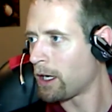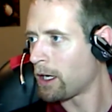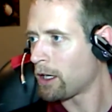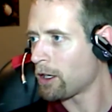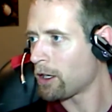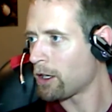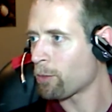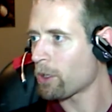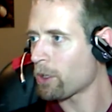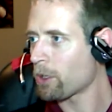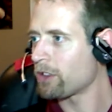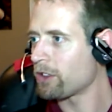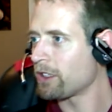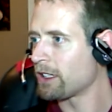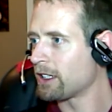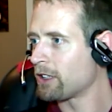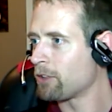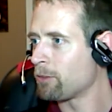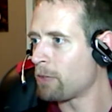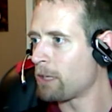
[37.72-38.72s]
The
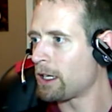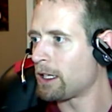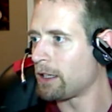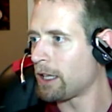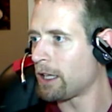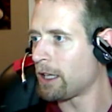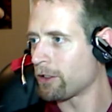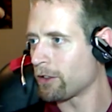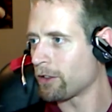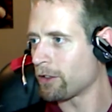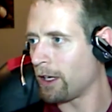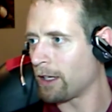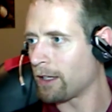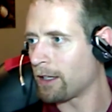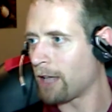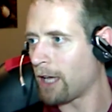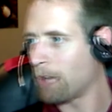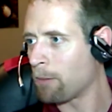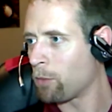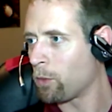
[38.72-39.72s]
president gets many letters
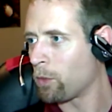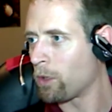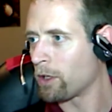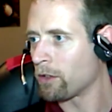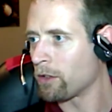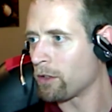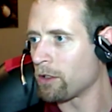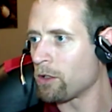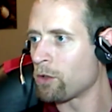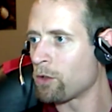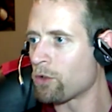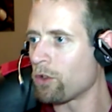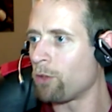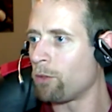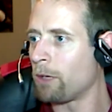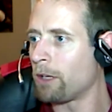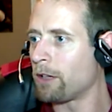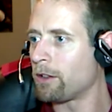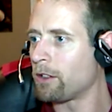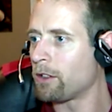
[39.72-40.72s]
like that, but what is
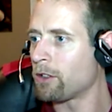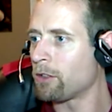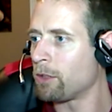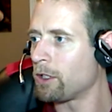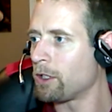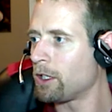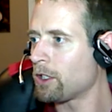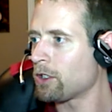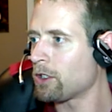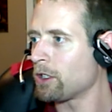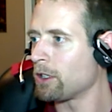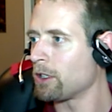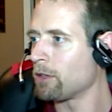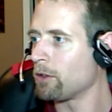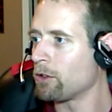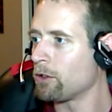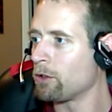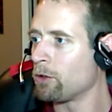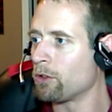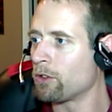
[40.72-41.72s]
unusual about this
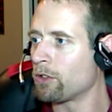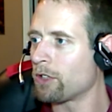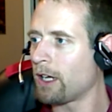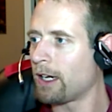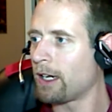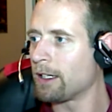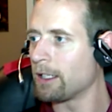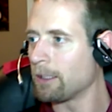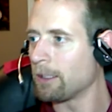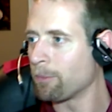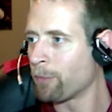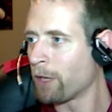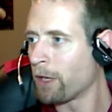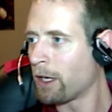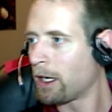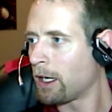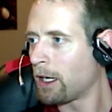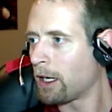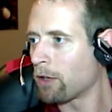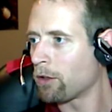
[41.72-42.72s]
petition is who signed it,
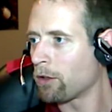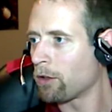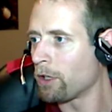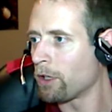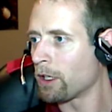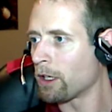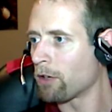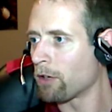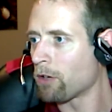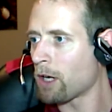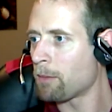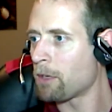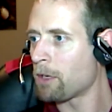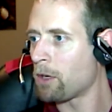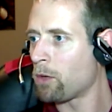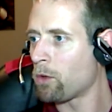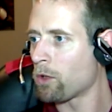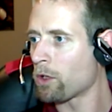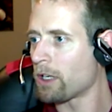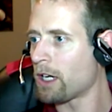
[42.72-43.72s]
including the Grammy
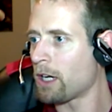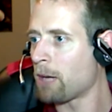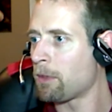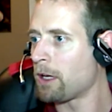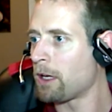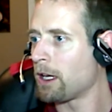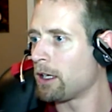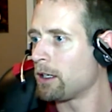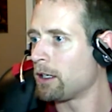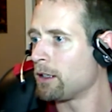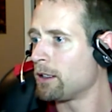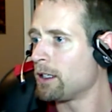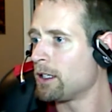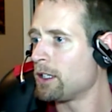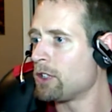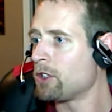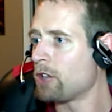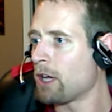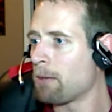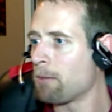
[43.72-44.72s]
Award-nominated
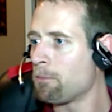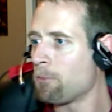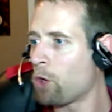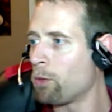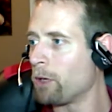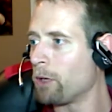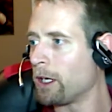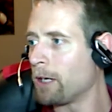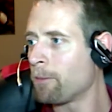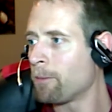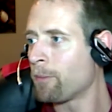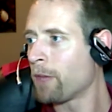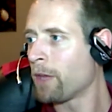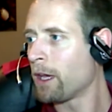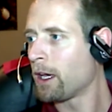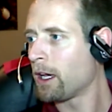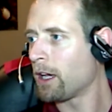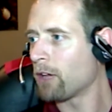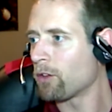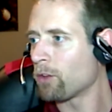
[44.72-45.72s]
DJ Moby,
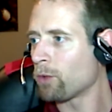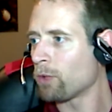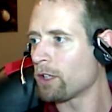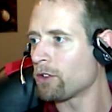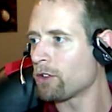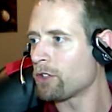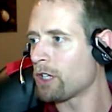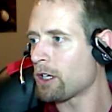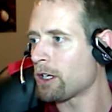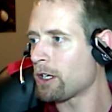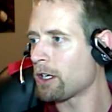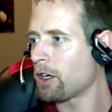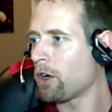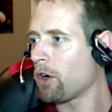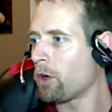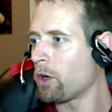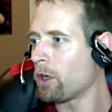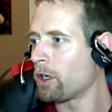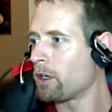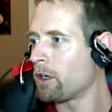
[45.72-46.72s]
as well as Jerry
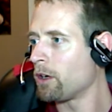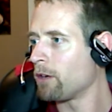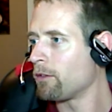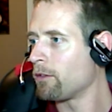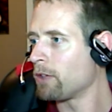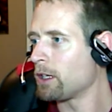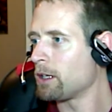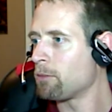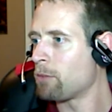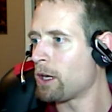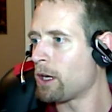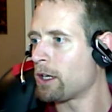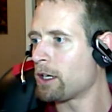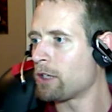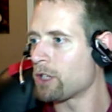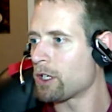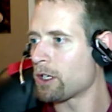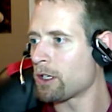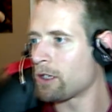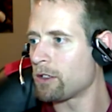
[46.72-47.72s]
Cohen of the
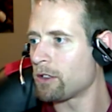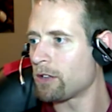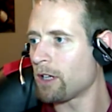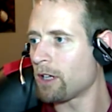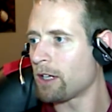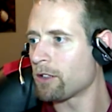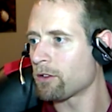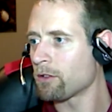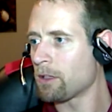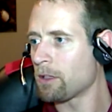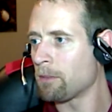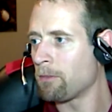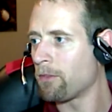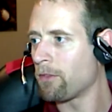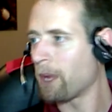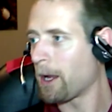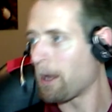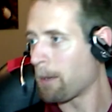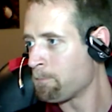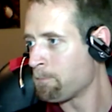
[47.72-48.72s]
Ben & Jerry's ice cream
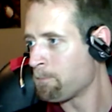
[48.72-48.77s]
fame.